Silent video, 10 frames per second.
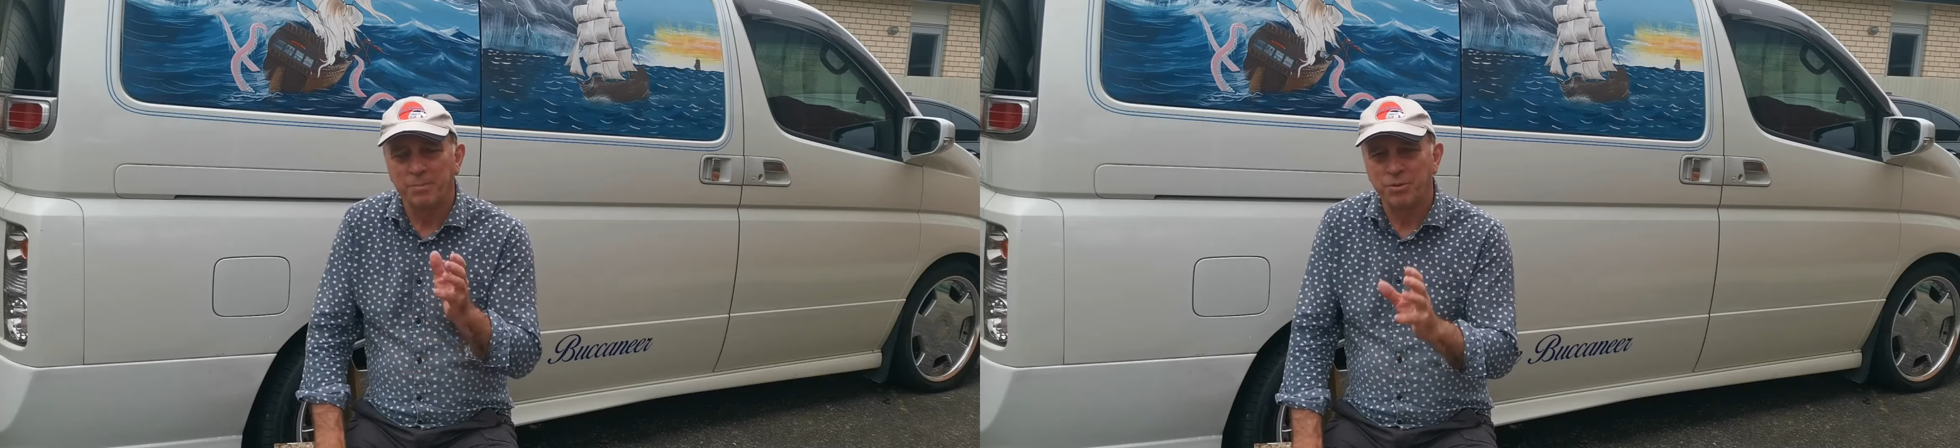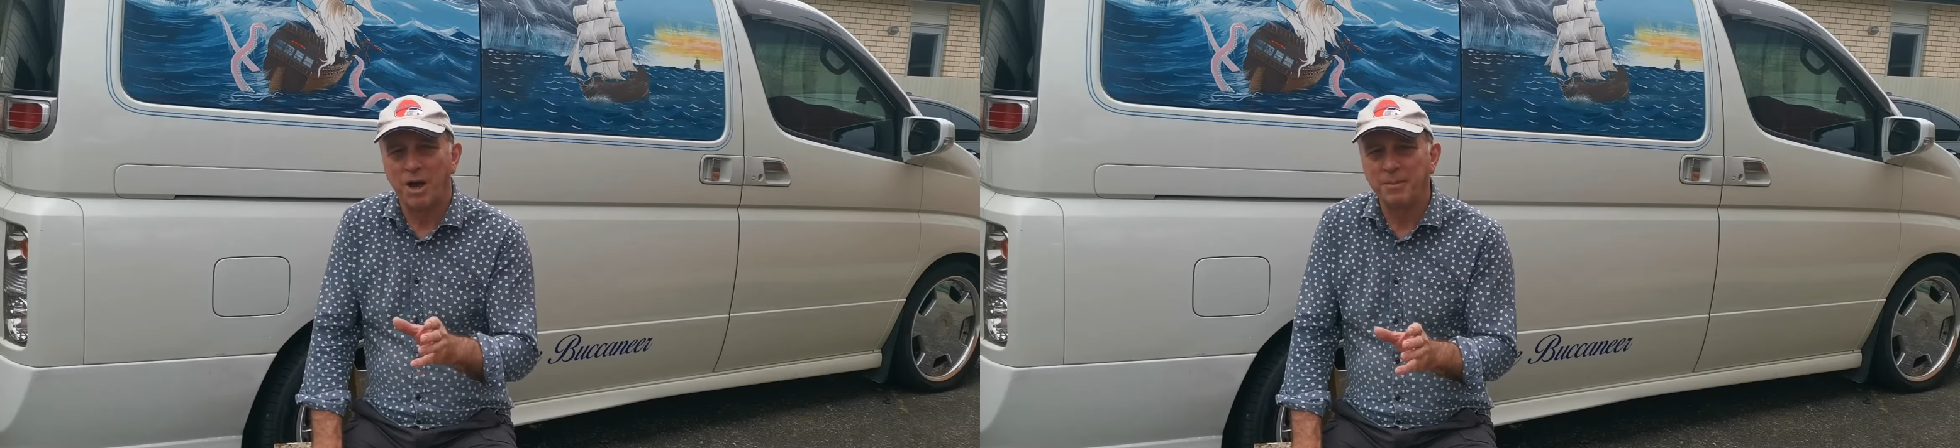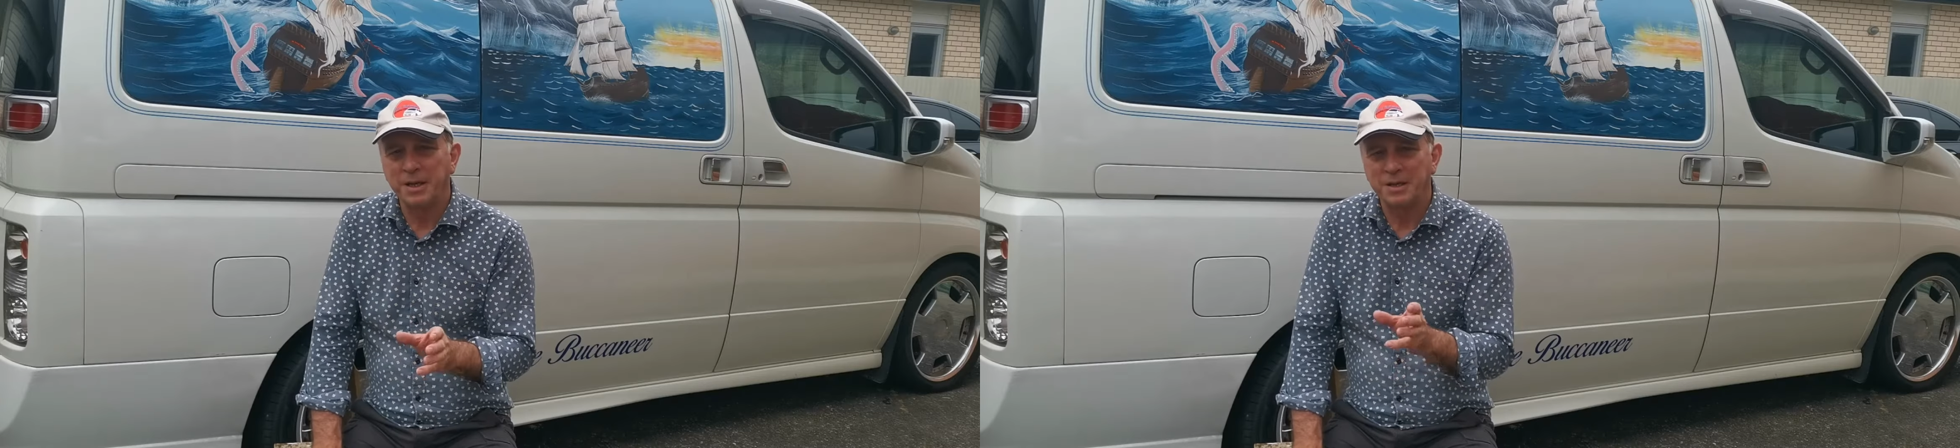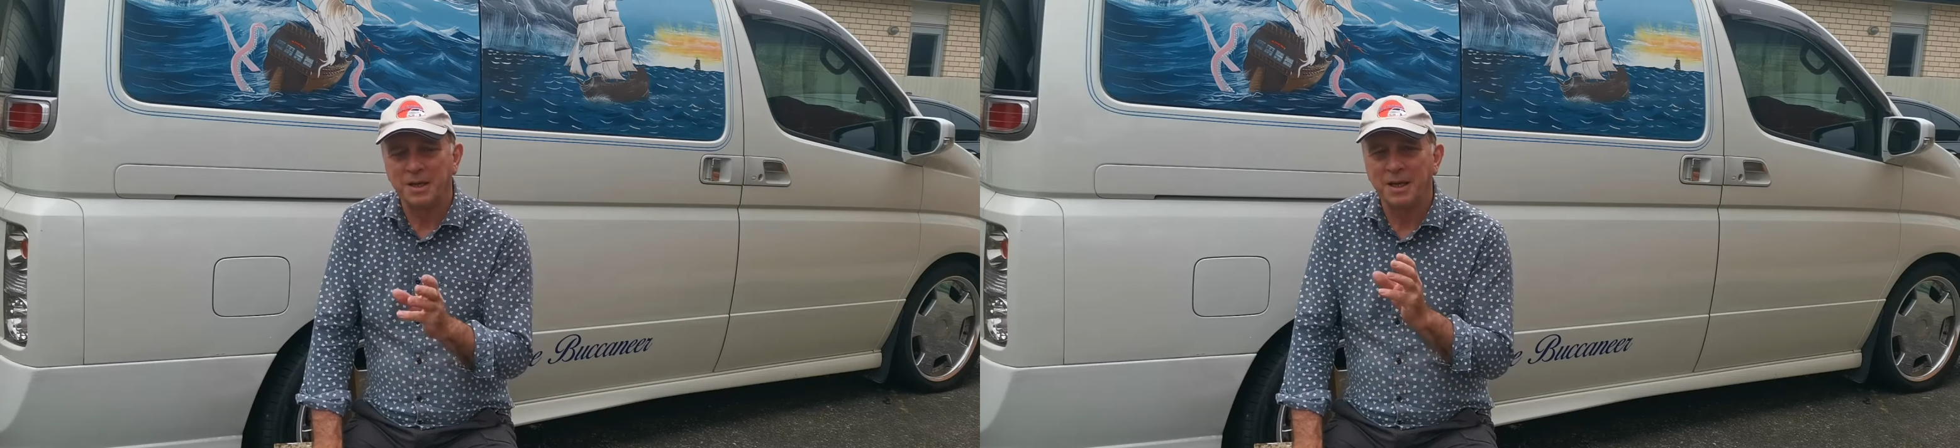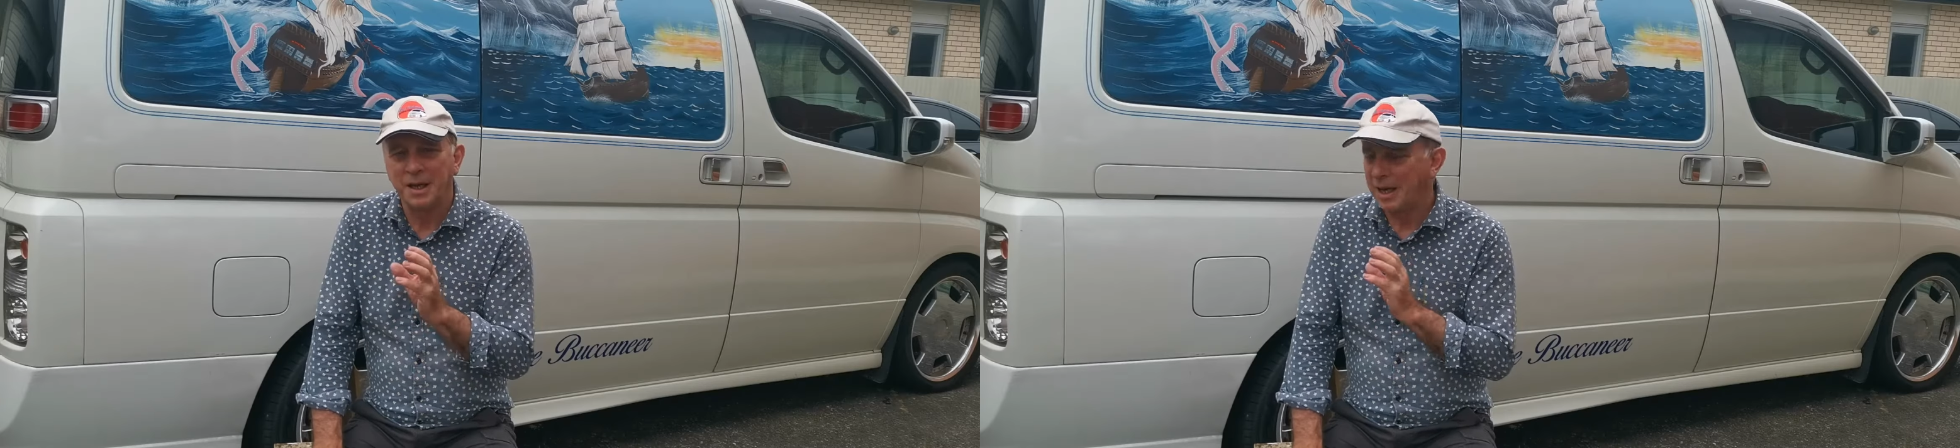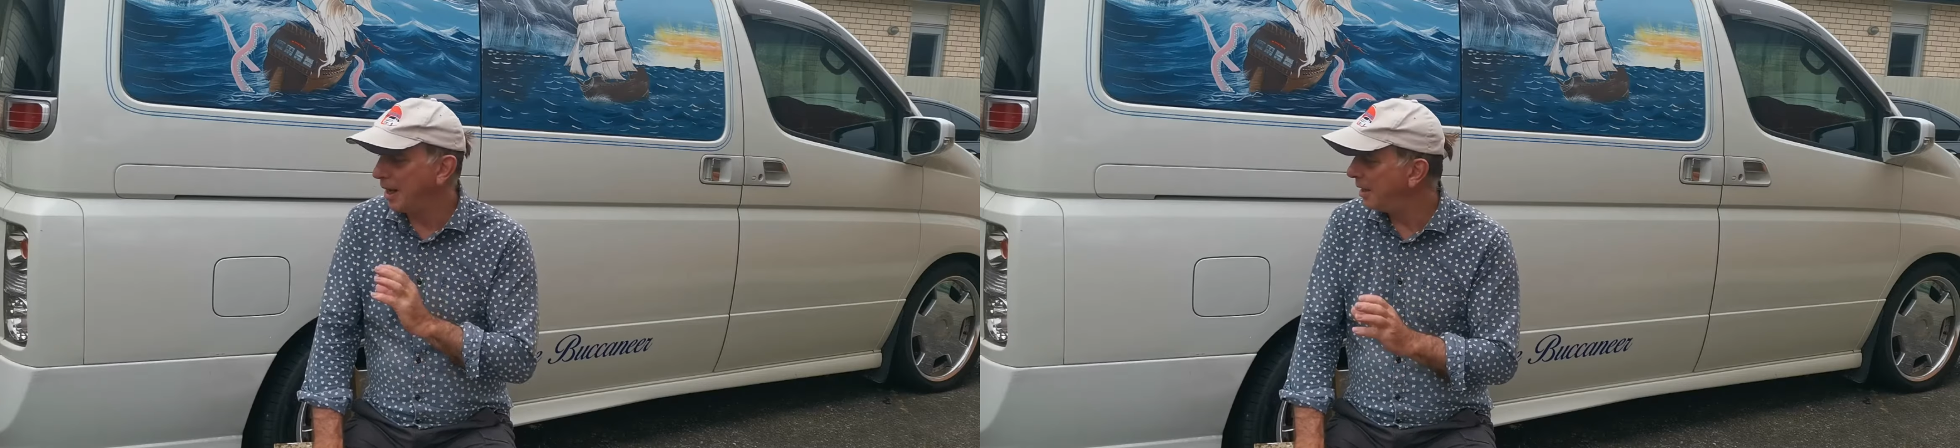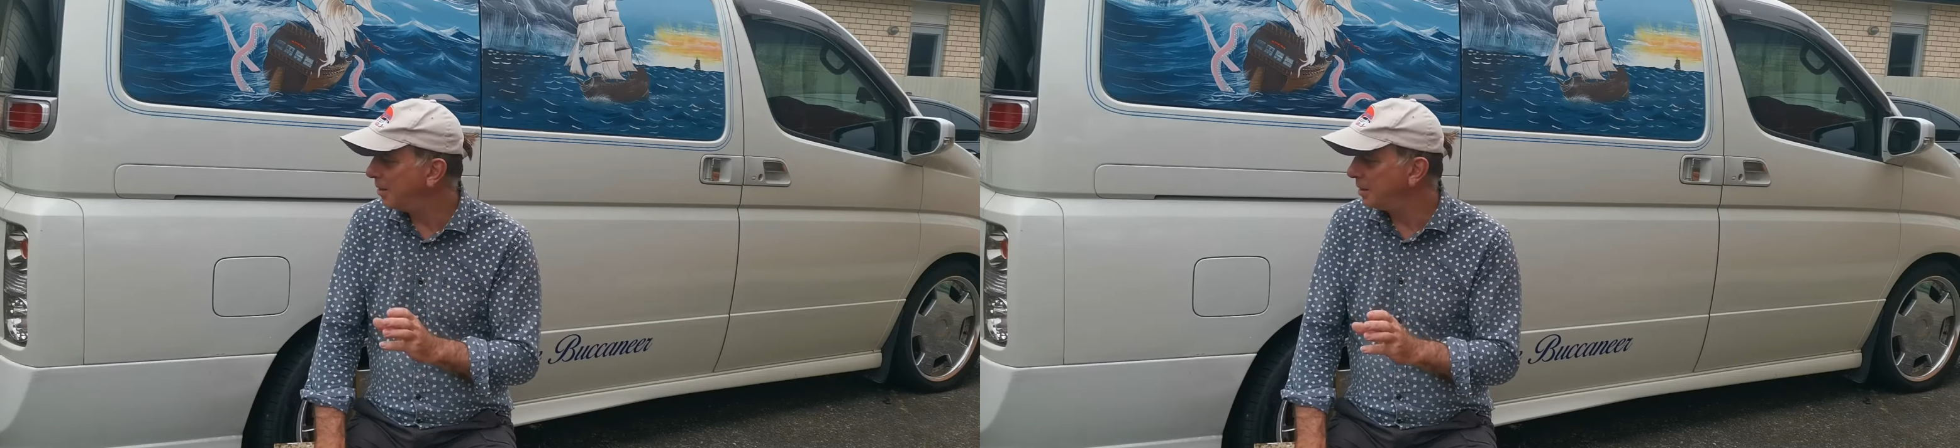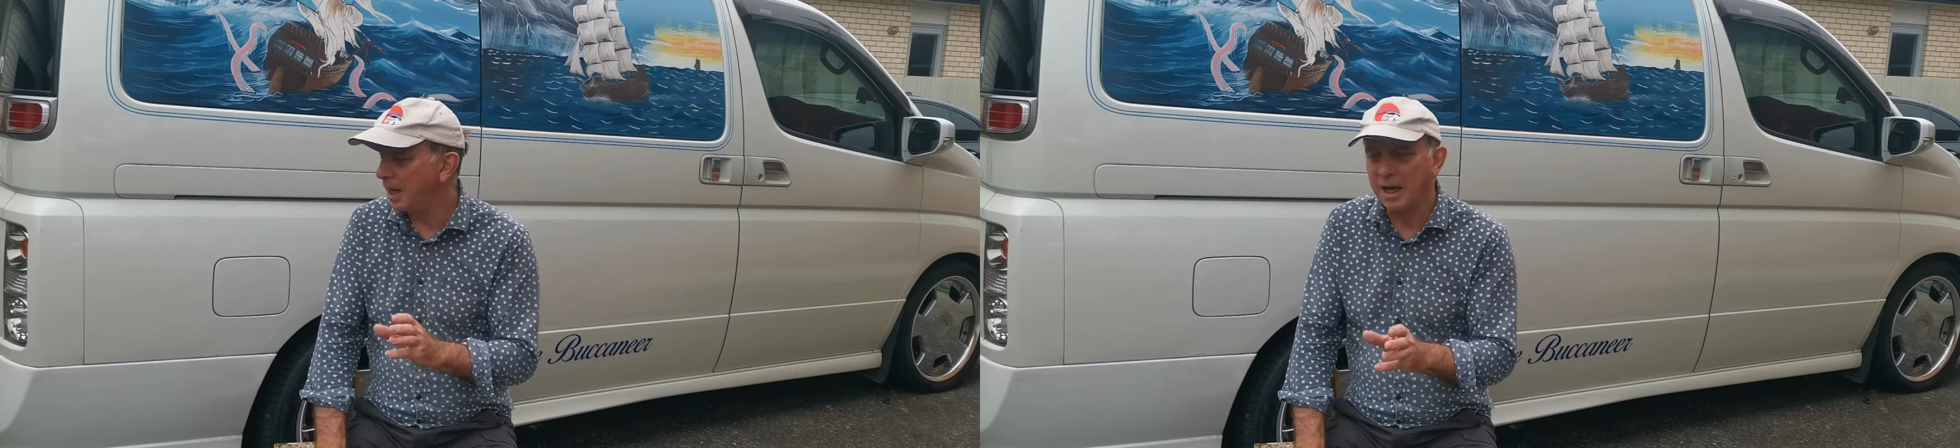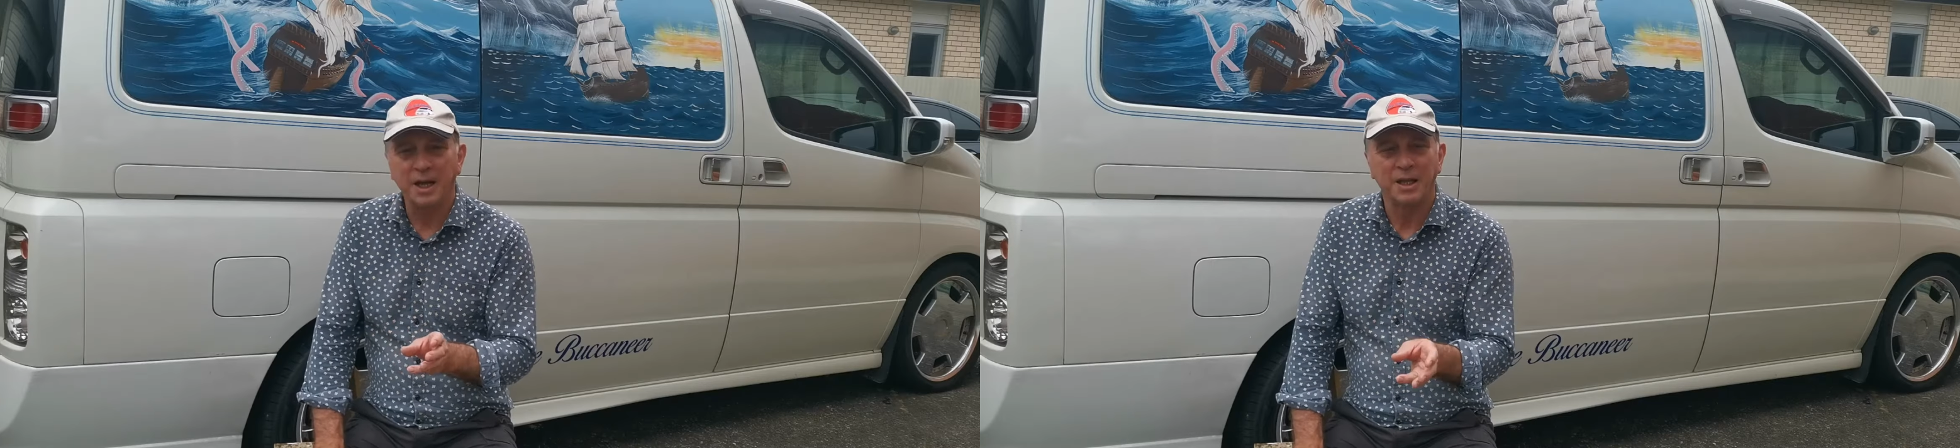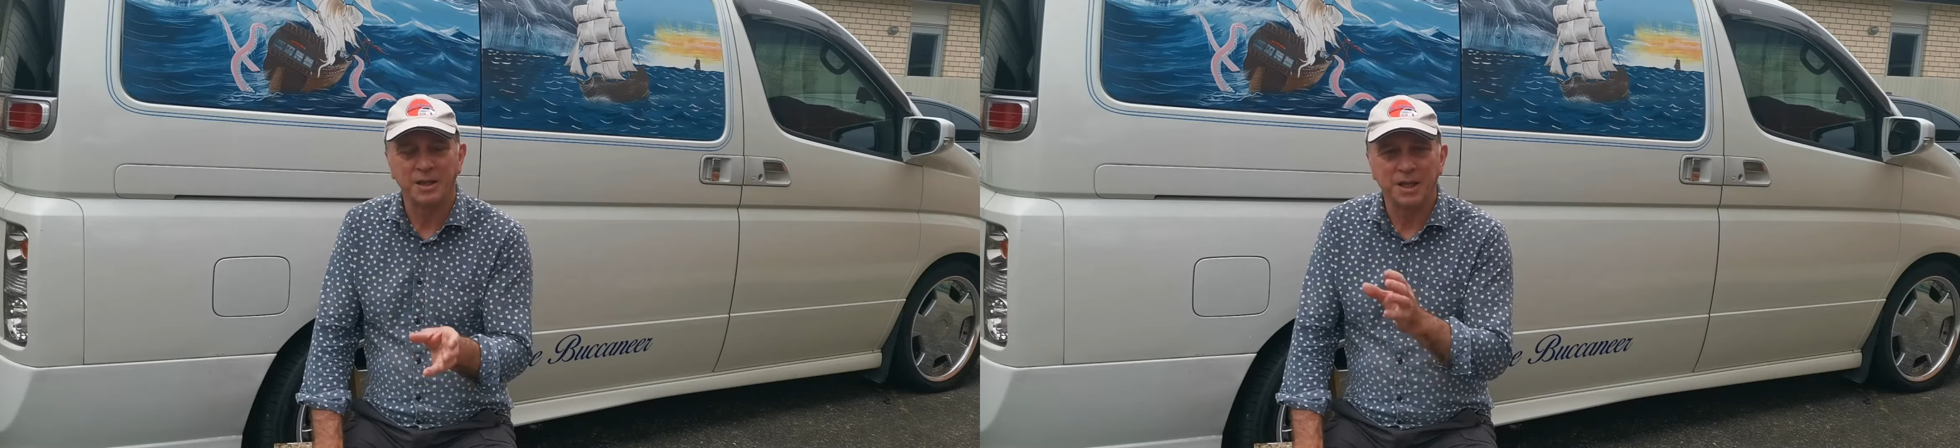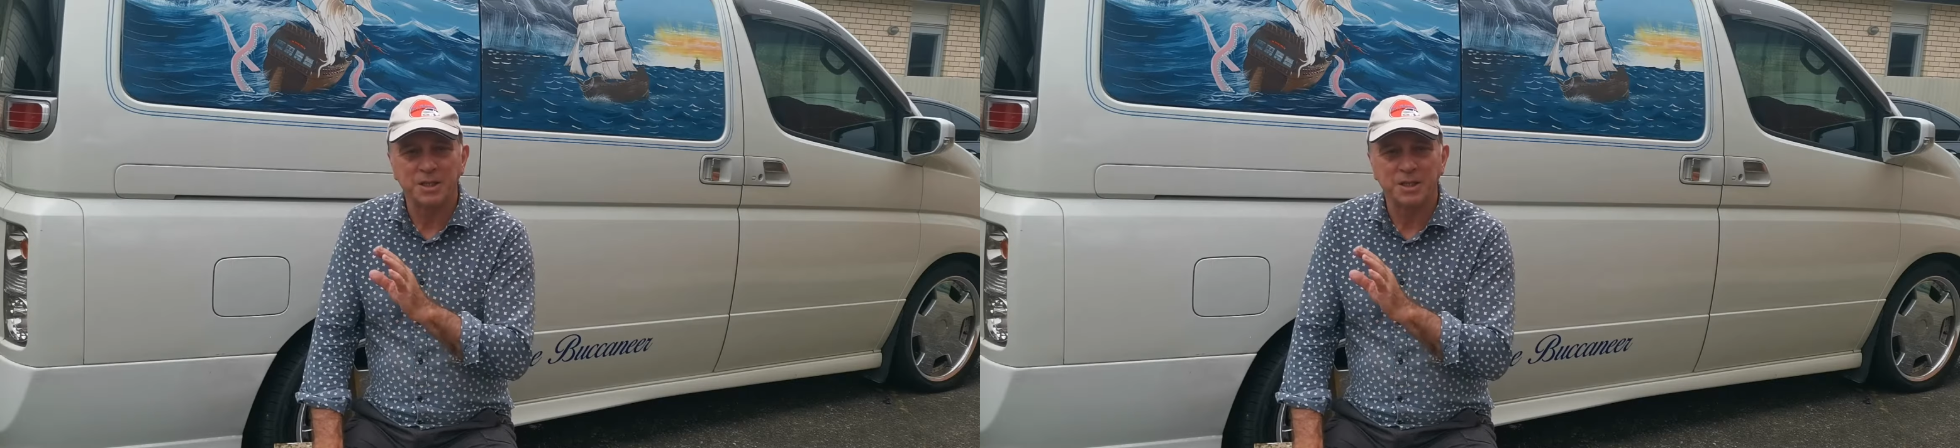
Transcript: prime it, and then